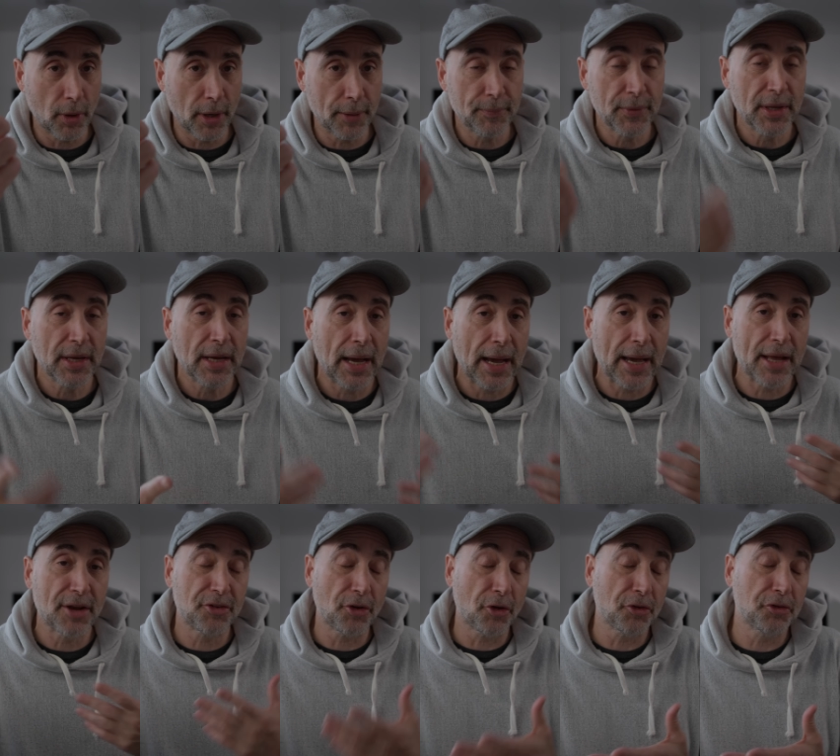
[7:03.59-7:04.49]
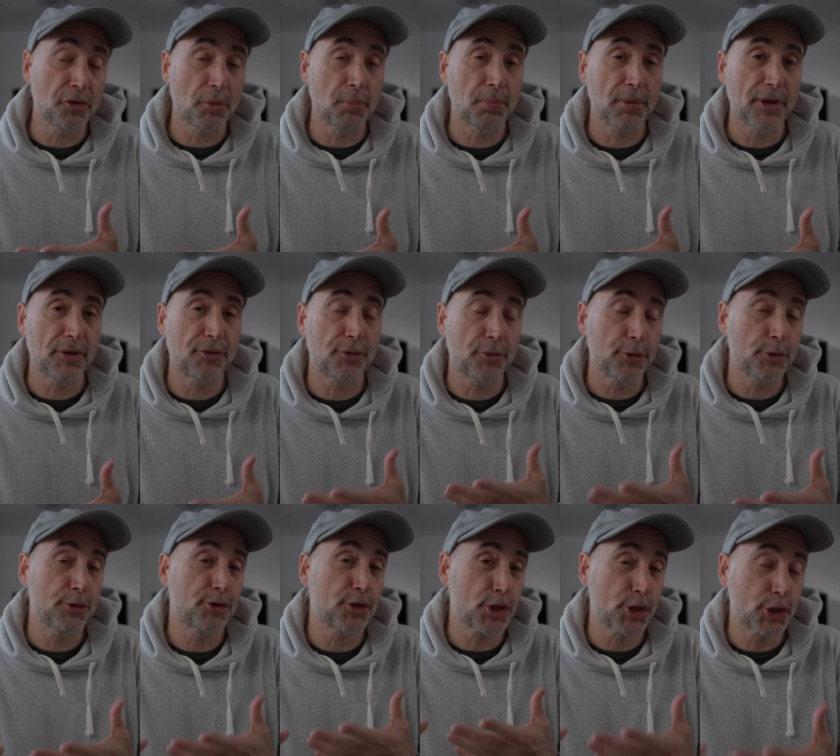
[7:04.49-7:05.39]
one, and it's also a place for
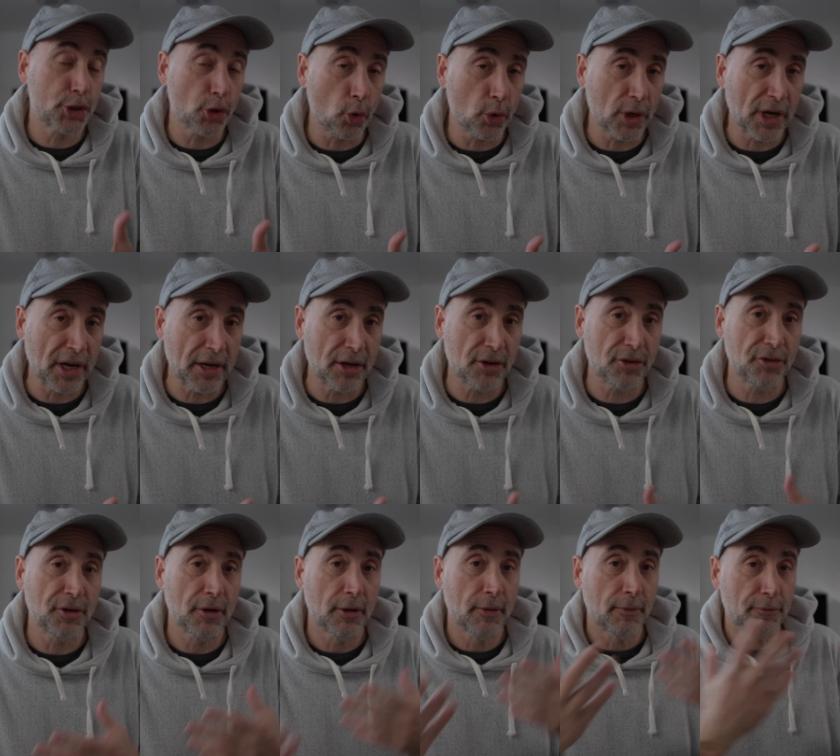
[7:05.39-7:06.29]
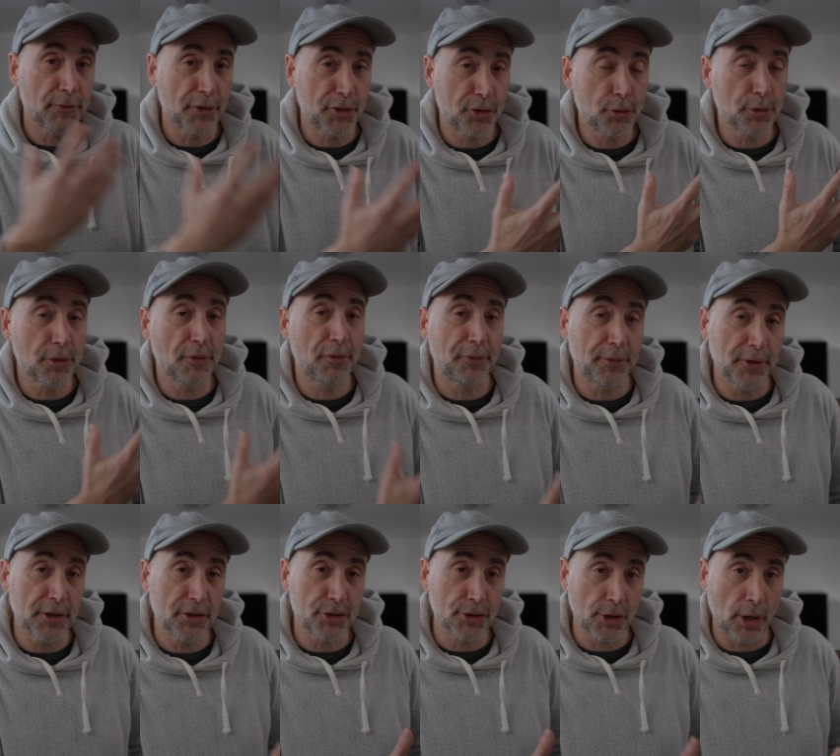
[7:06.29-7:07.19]
you to showcase the two to
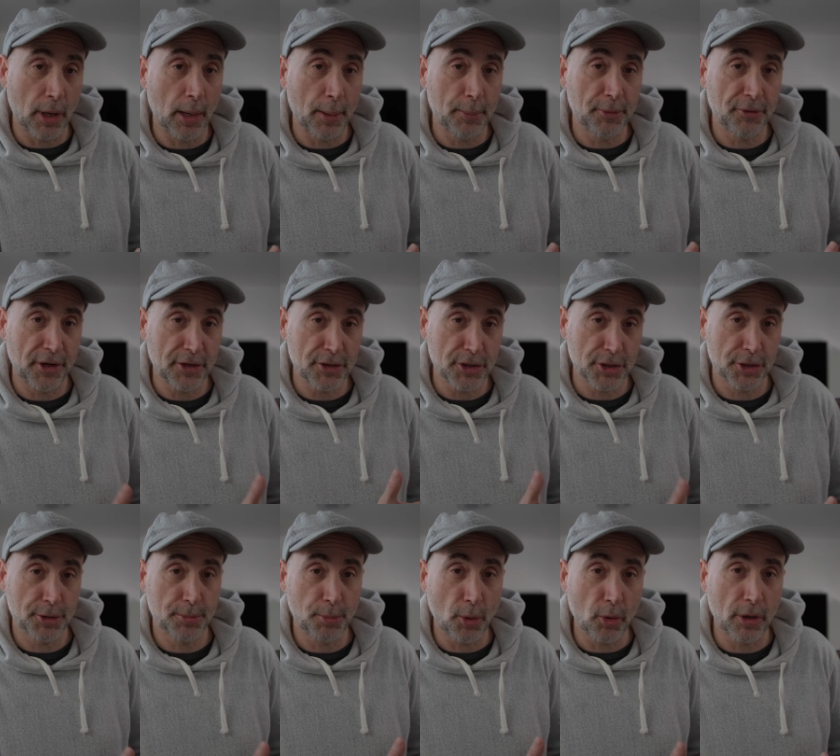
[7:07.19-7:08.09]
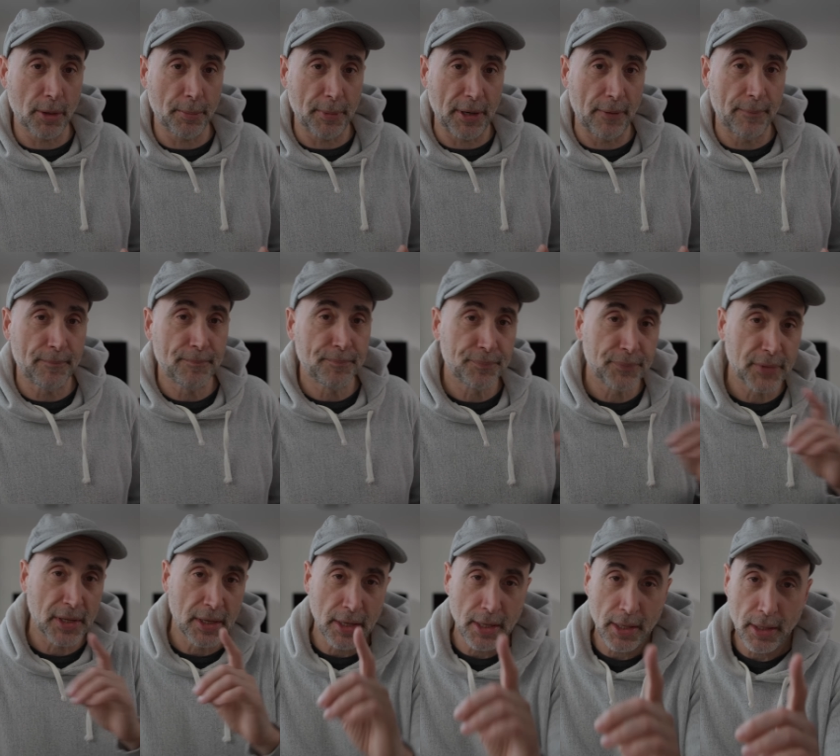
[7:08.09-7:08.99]
three jobs I just spoke about.
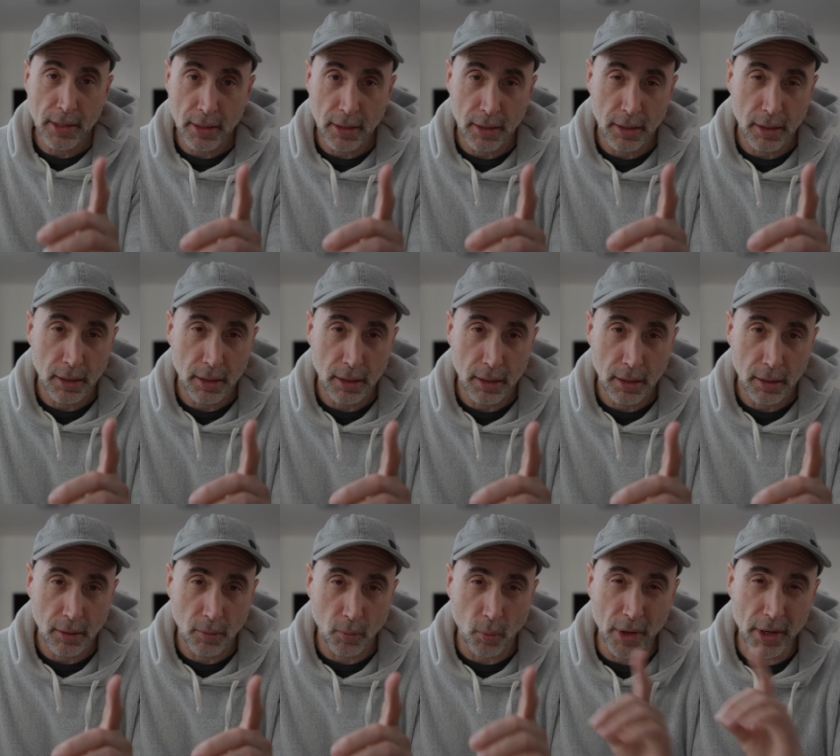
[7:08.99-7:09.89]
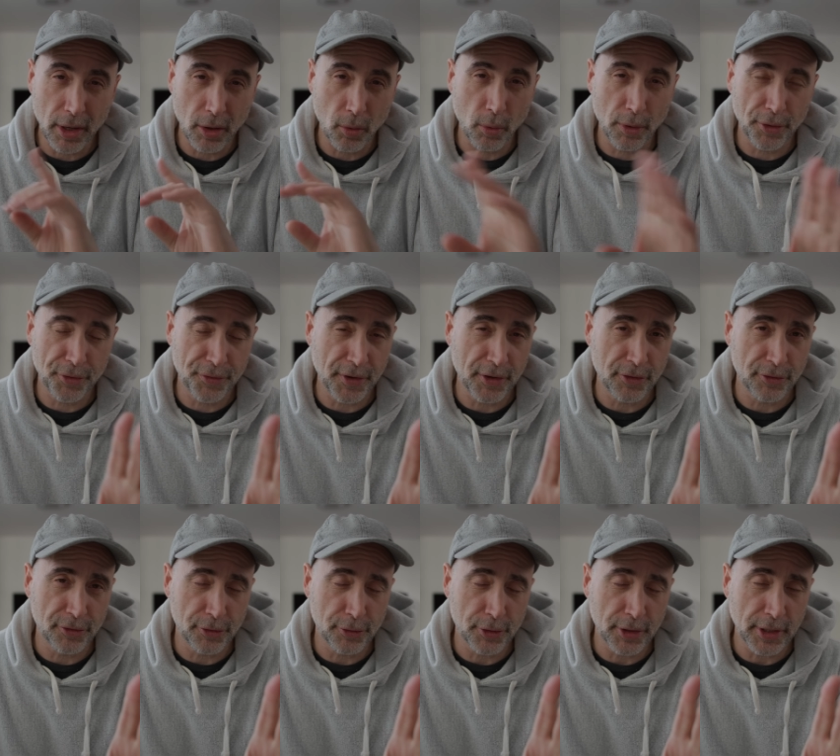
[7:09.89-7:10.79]
One of the worst
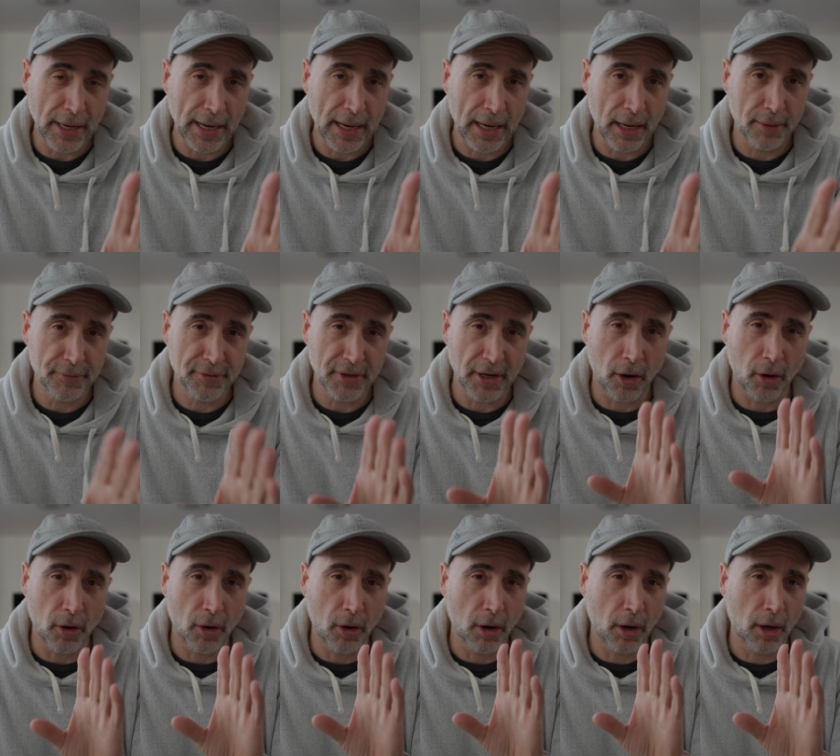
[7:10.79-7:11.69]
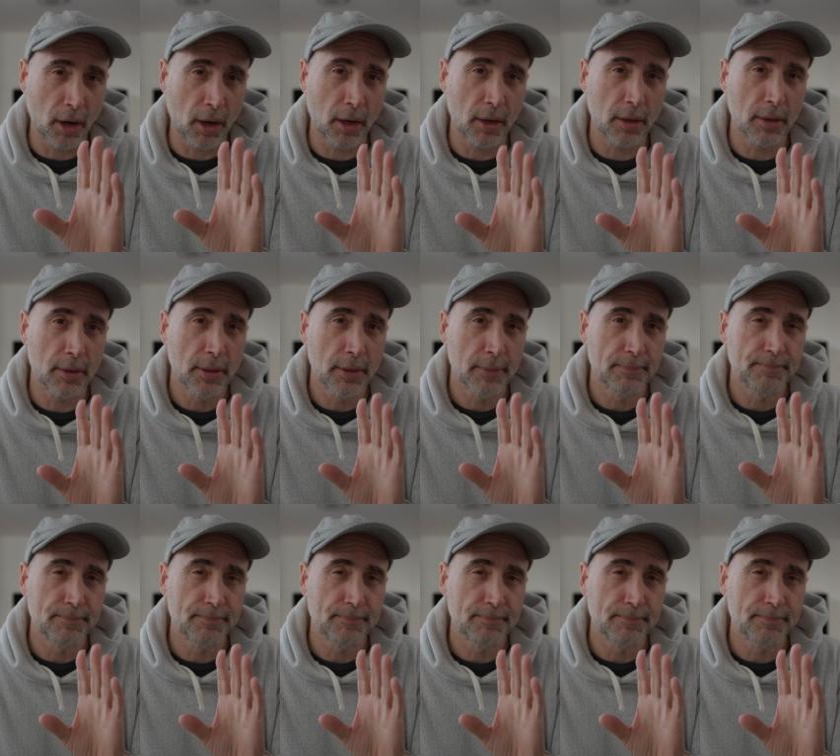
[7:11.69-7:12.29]
things you can have are